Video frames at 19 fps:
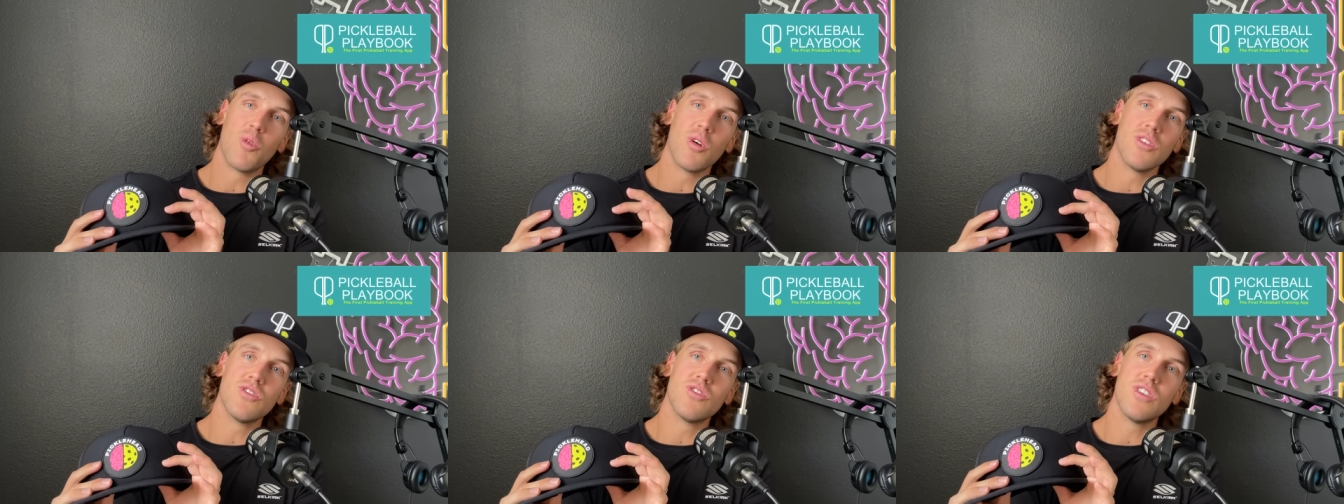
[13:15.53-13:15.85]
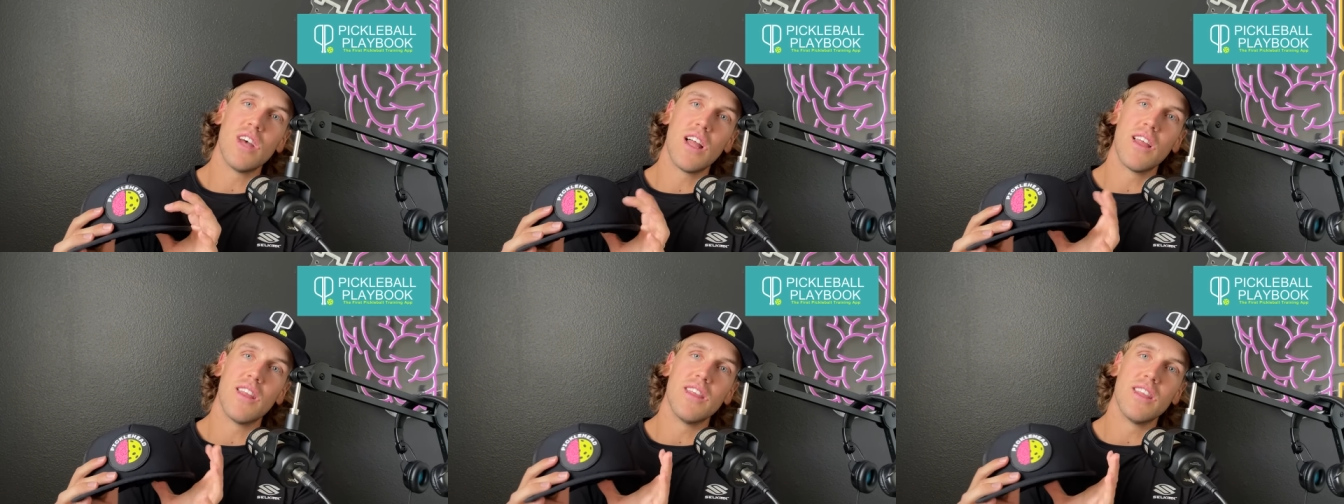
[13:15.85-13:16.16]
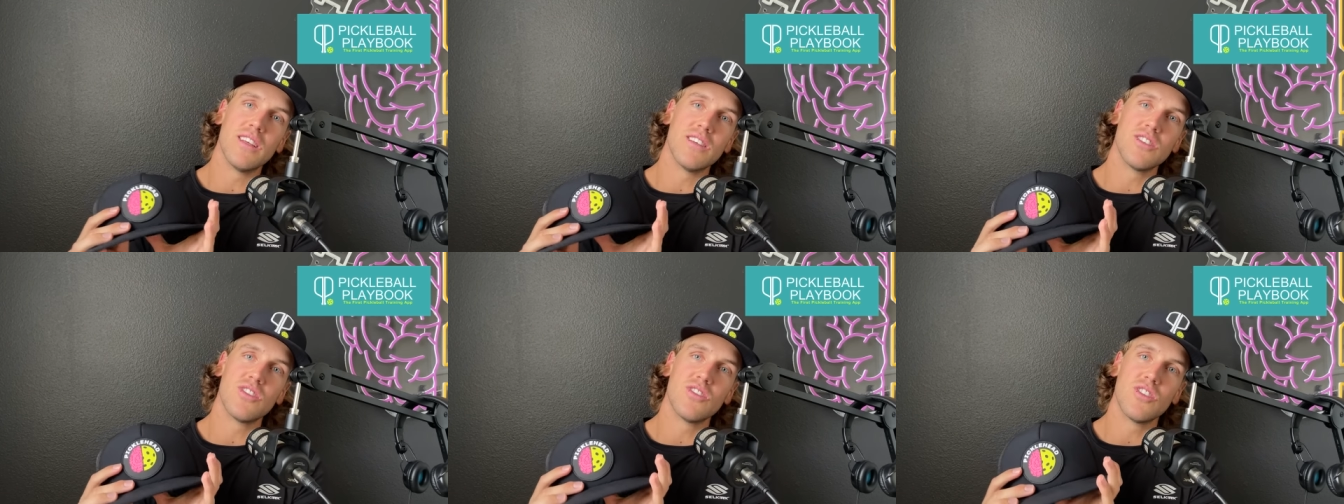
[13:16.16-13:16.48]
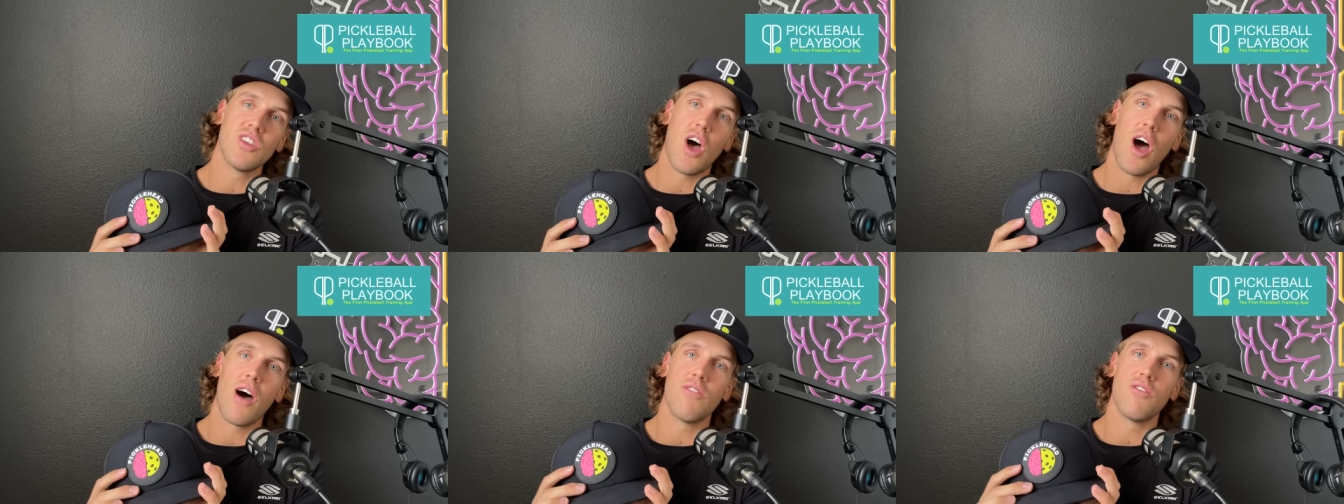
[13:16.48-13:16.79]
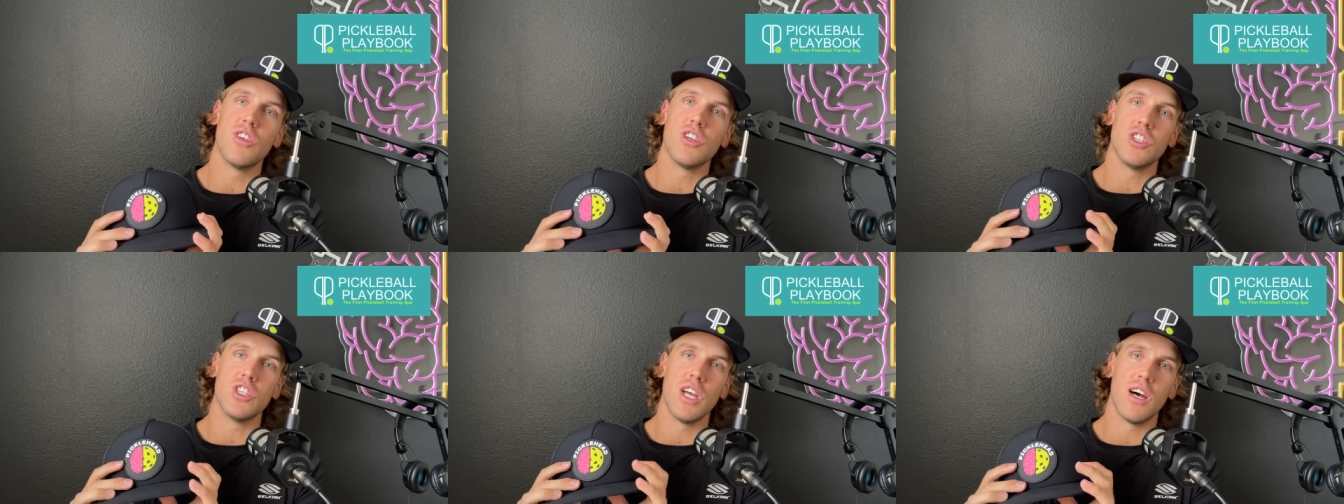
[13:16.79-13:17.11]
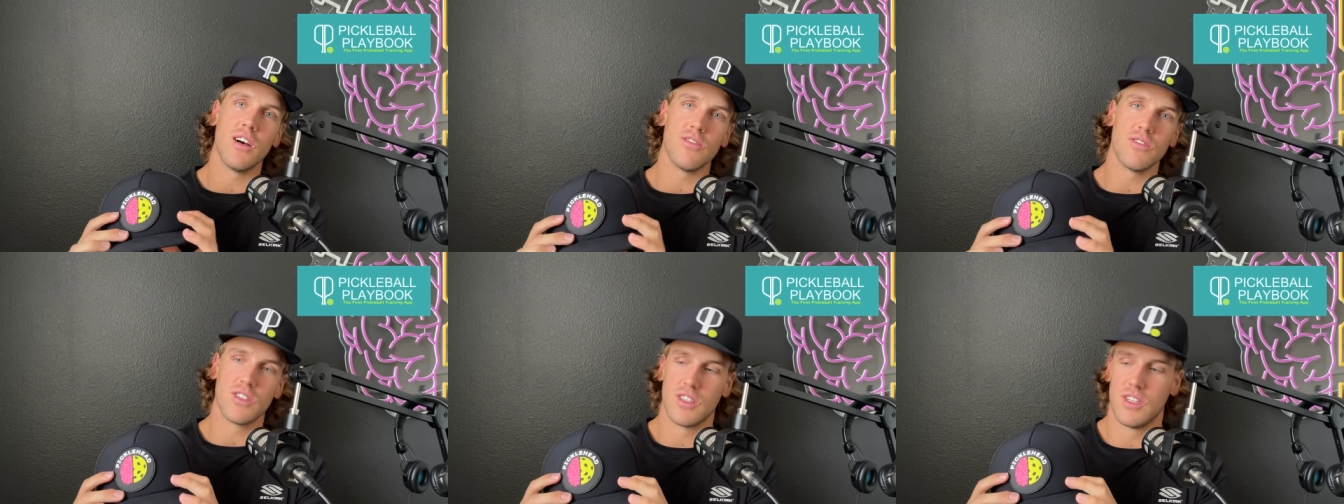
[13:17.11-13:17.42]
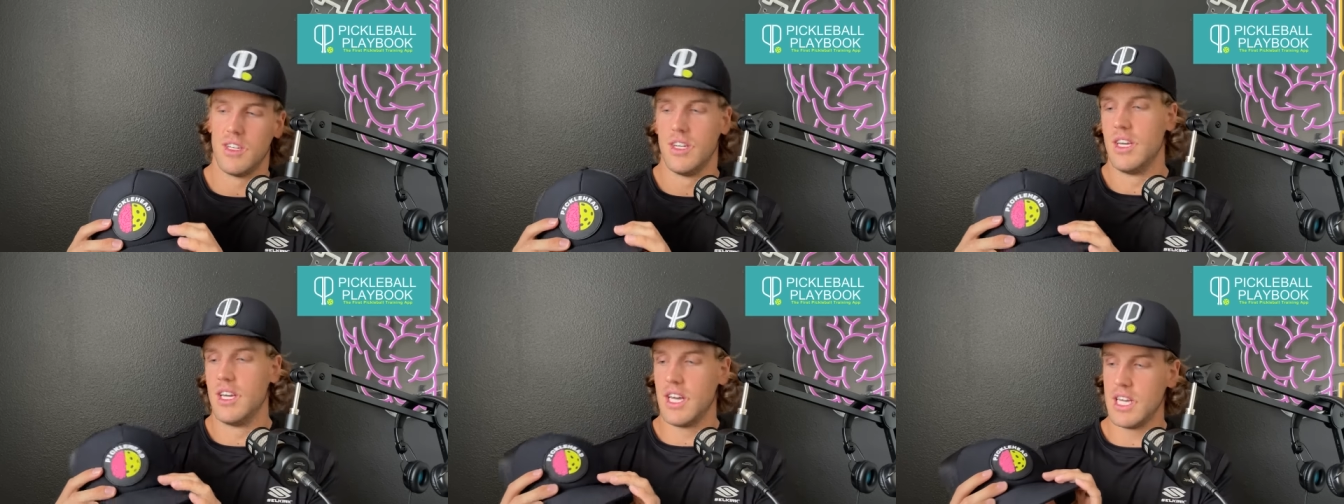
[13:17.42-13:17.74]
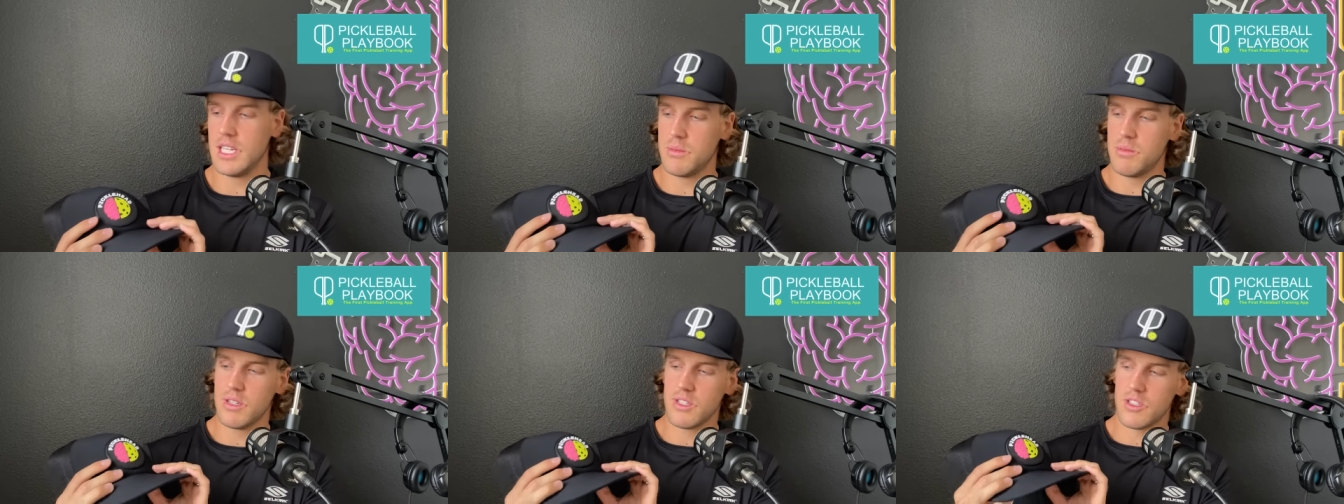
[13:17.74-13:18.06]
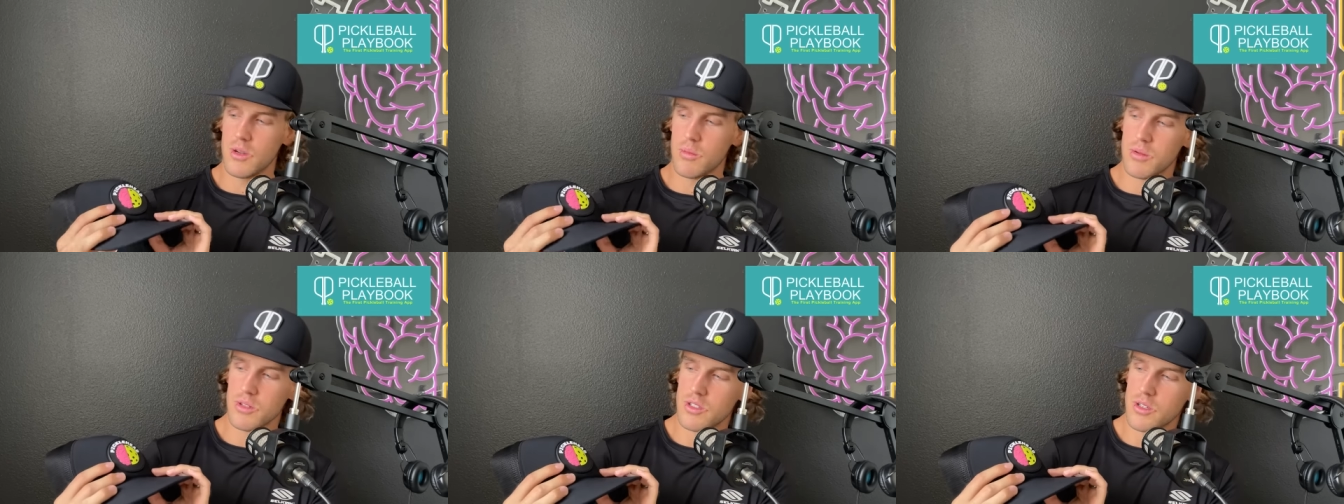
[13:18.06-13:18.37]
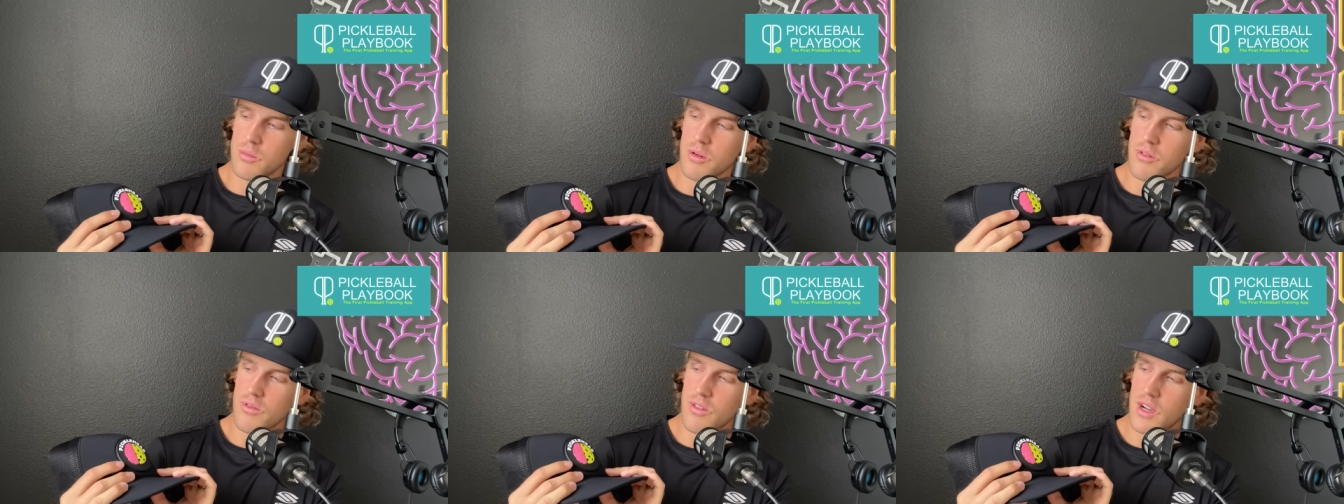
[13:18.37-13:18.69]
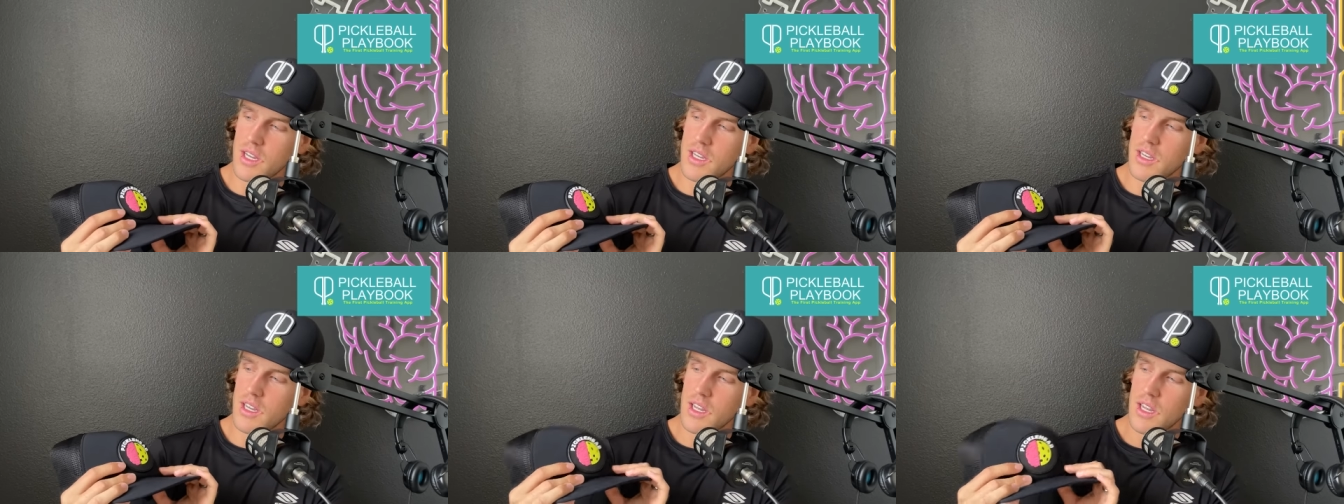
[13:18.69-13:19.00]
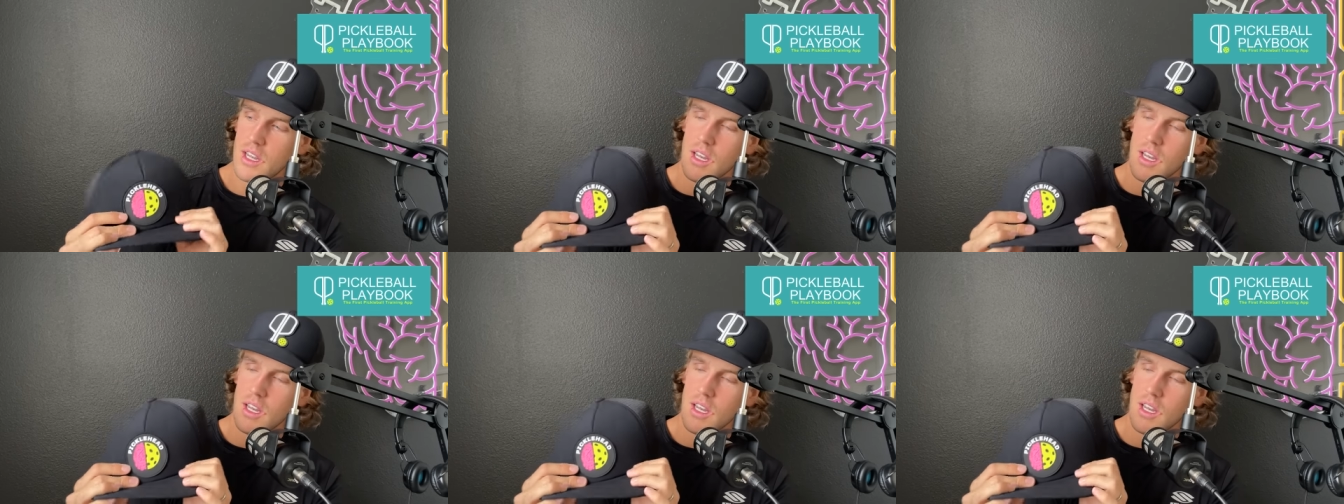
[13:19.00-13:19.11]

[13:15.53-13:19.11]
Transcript: we're selling this off the shelves. It's been super super fun.